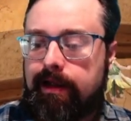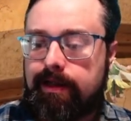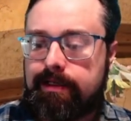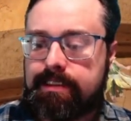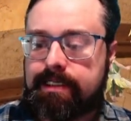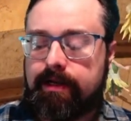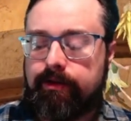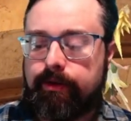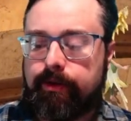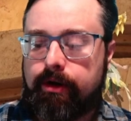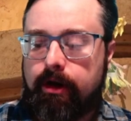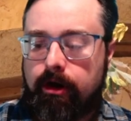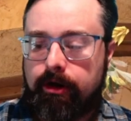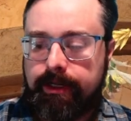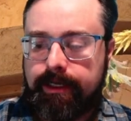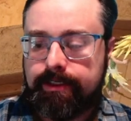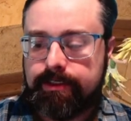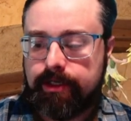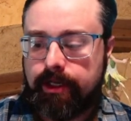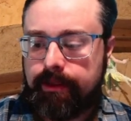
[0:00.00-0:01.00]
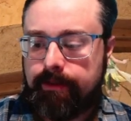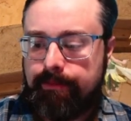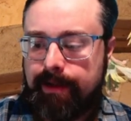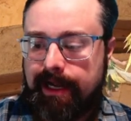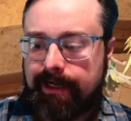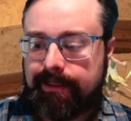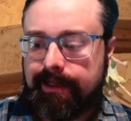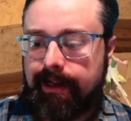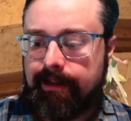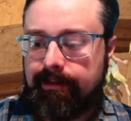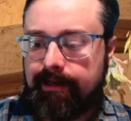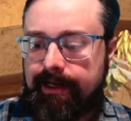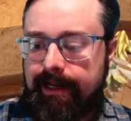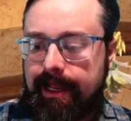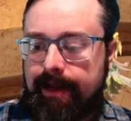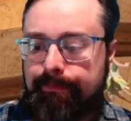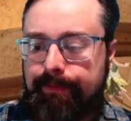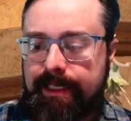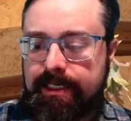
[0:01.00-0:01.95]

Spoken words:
Skeletal Guardians on the back tile again,